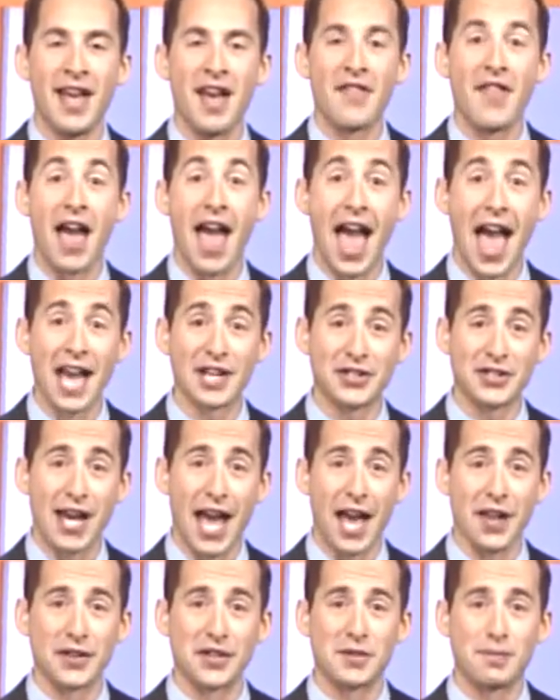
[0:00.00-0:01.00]
the
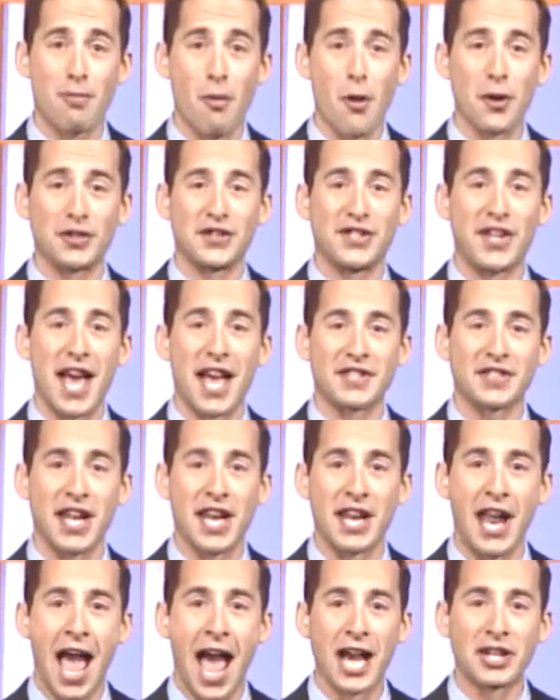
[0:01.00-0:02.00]
hashtag the Sports Desk
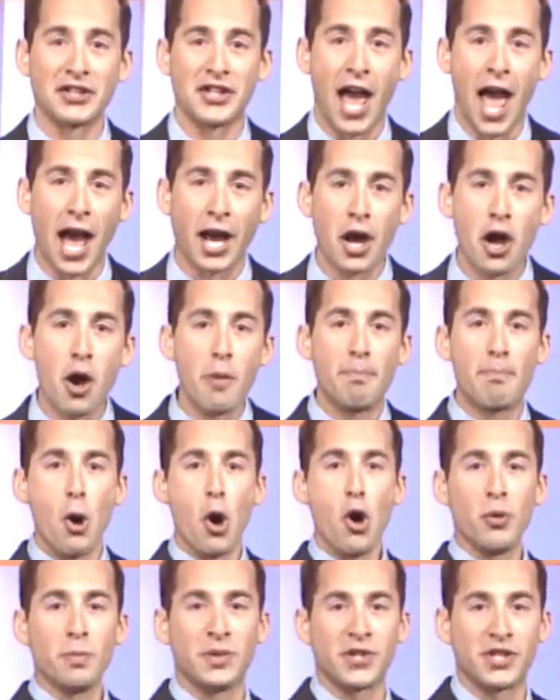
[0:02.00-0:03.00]
and hashtag Boom